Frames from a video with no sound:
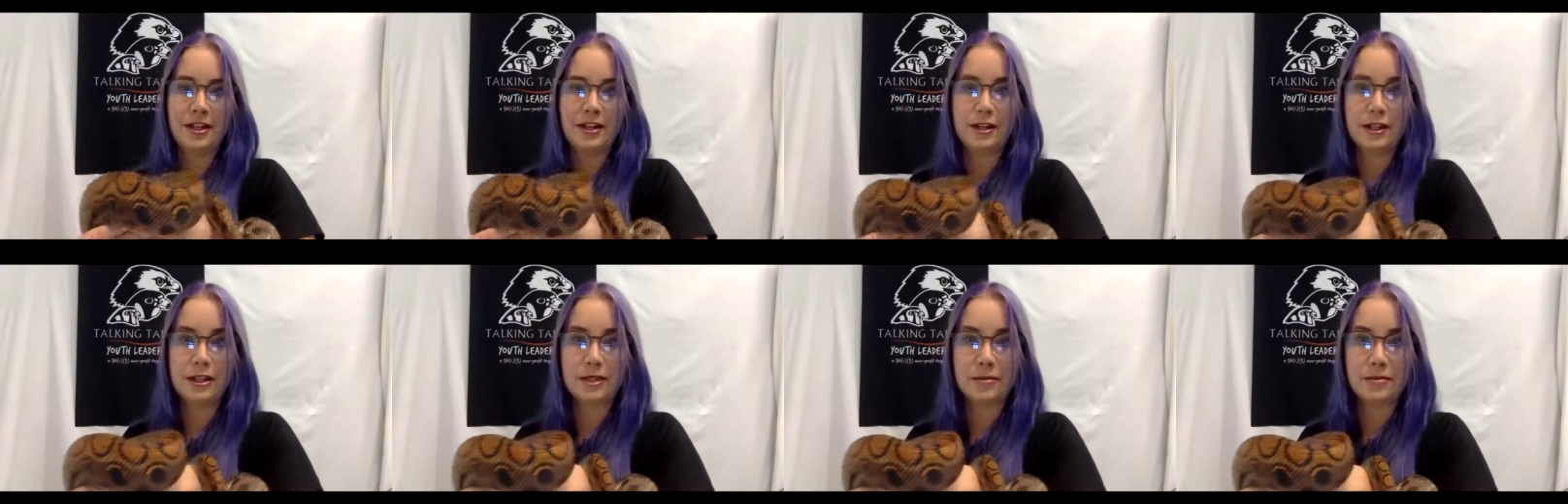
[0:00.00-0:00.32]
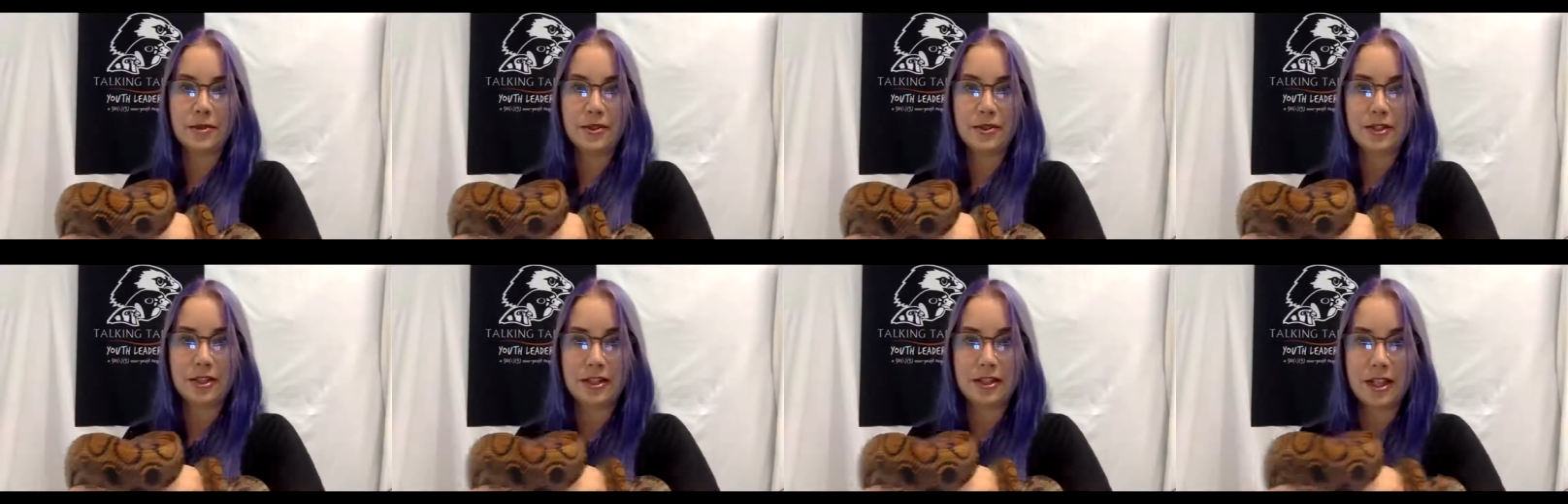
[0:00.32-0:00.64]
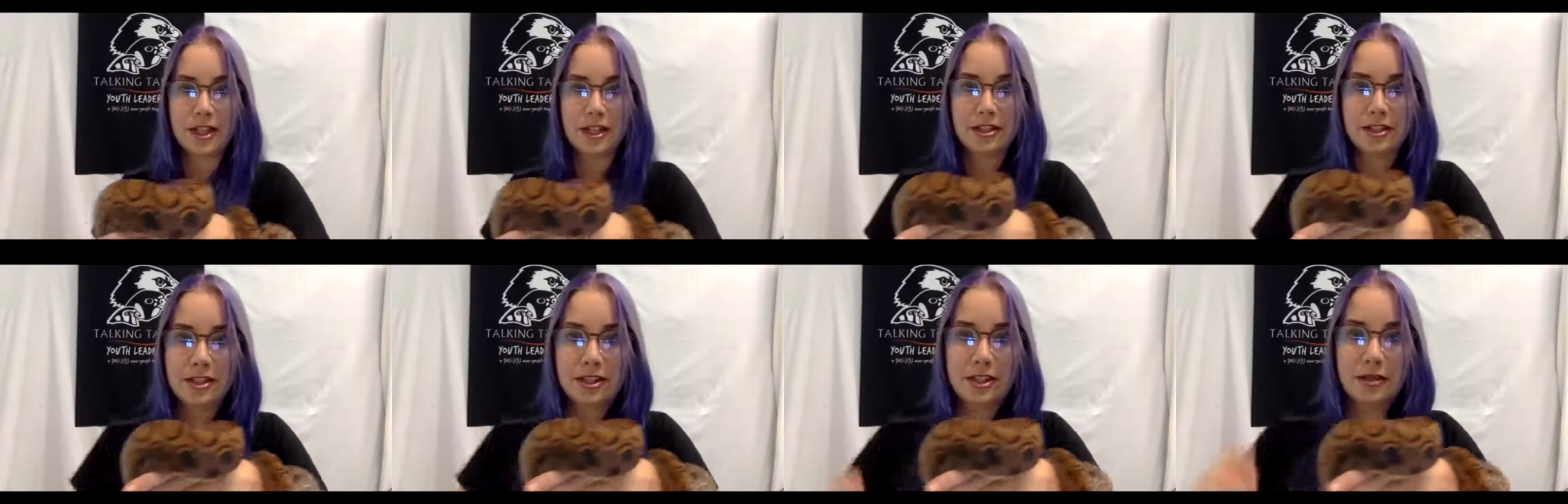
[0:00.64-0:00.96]
this
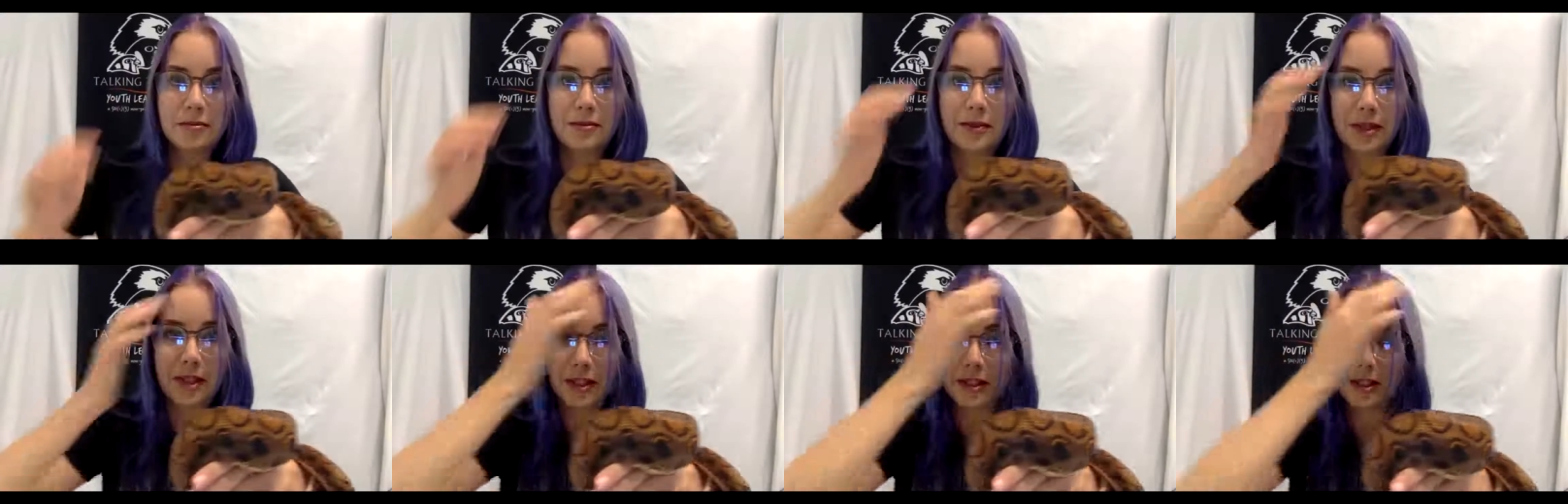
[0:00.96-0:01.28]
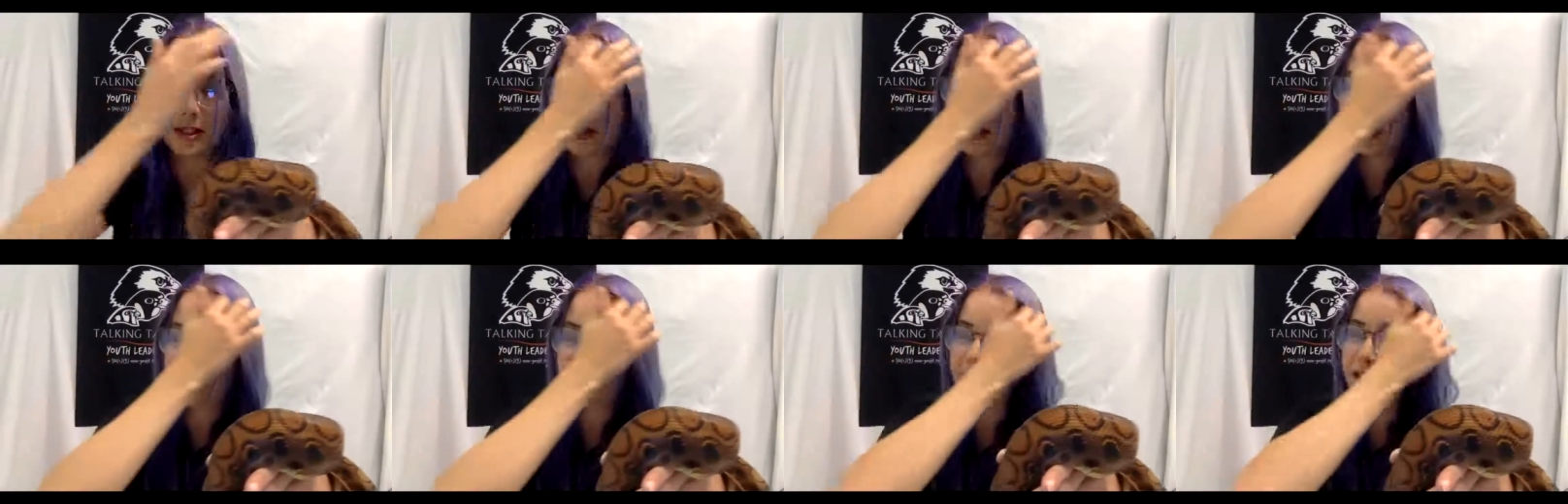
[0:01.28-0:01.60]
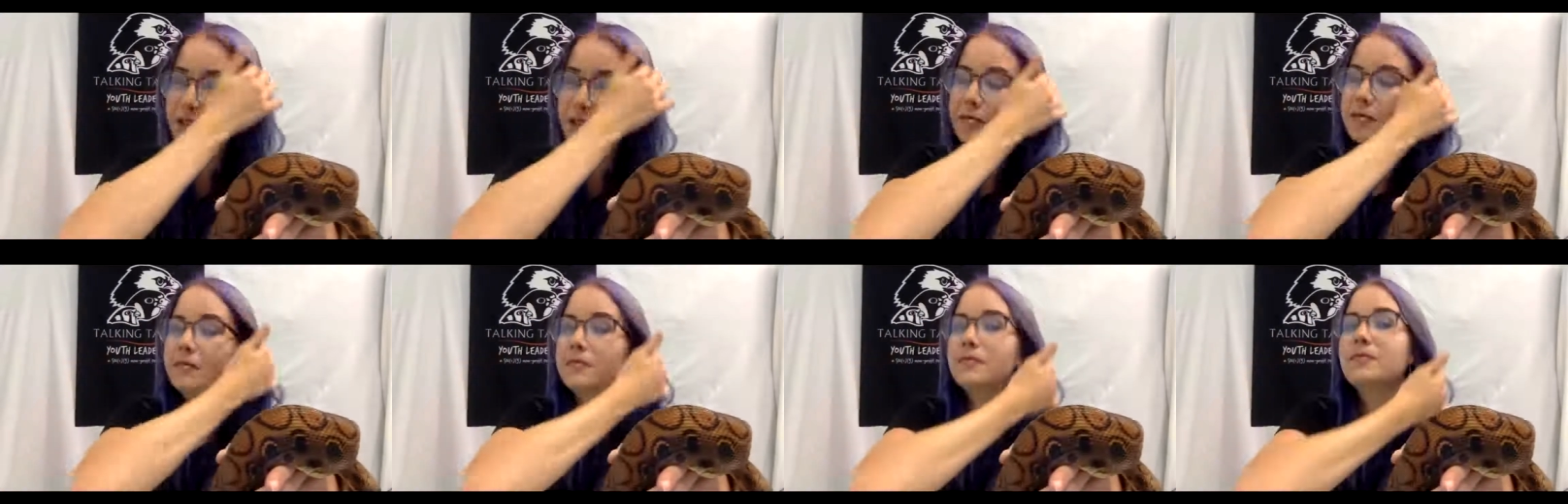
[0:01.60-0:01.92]
presentation, but
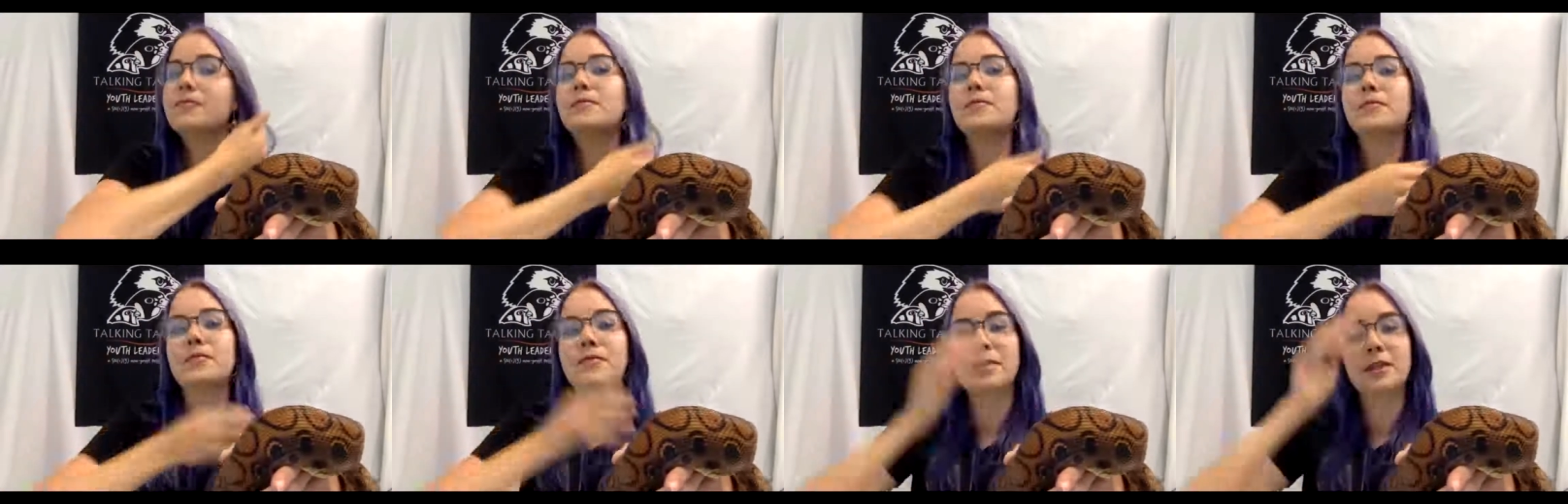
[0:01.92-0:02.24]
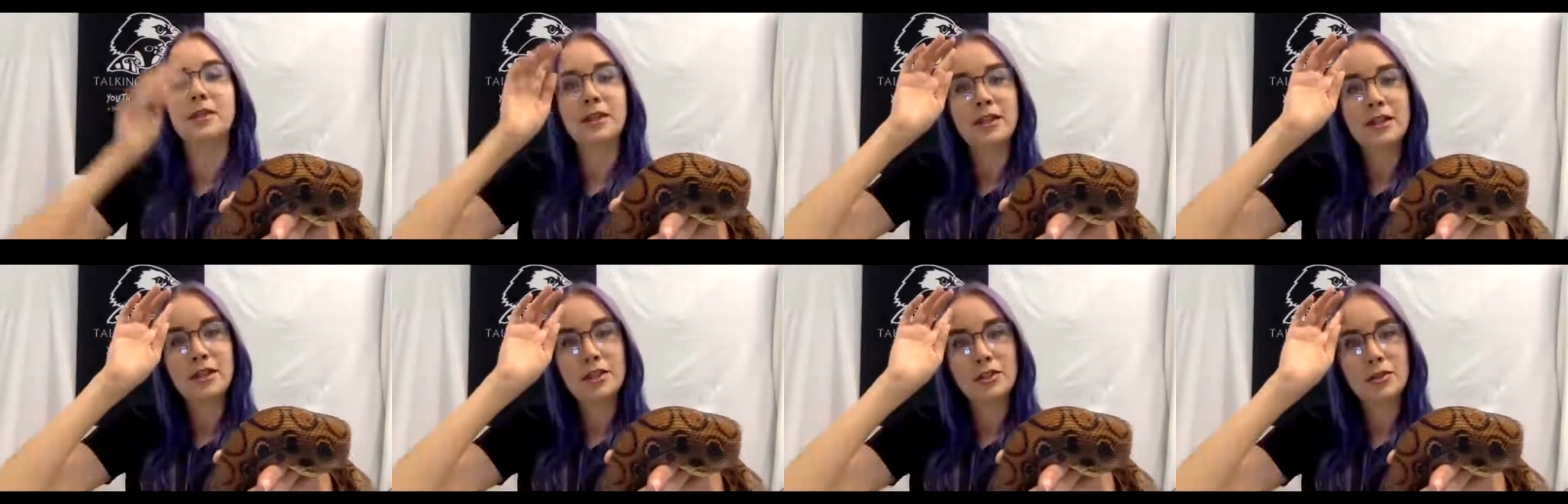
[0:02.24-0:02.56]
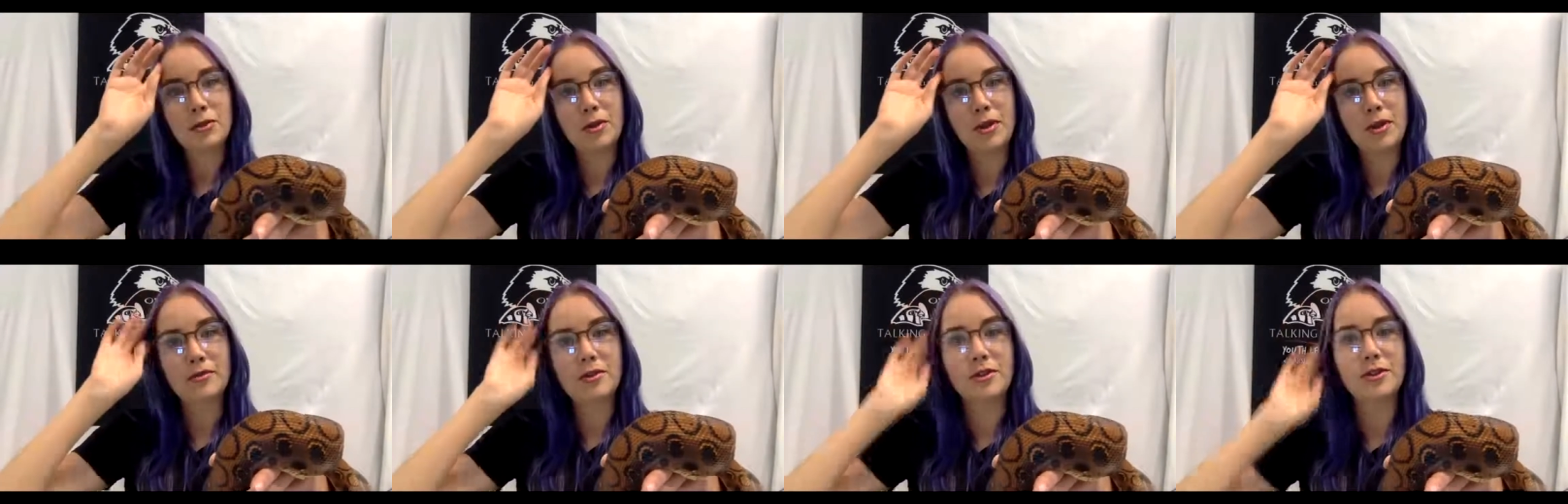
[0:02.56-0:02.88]
um,
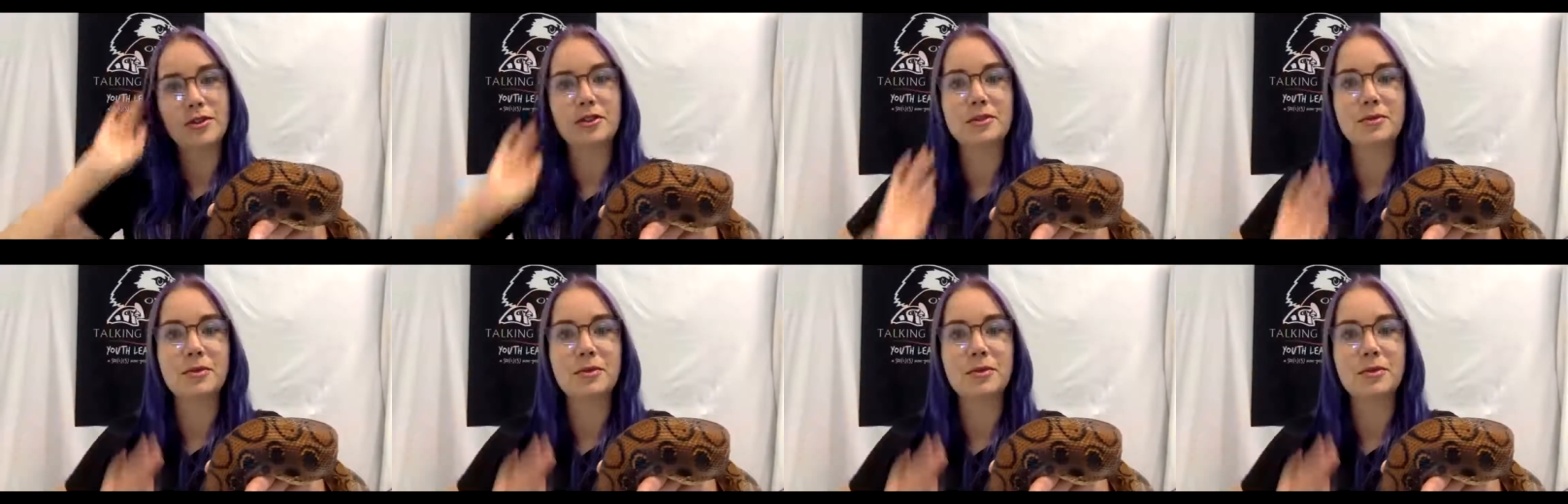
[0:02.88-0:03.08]
whoever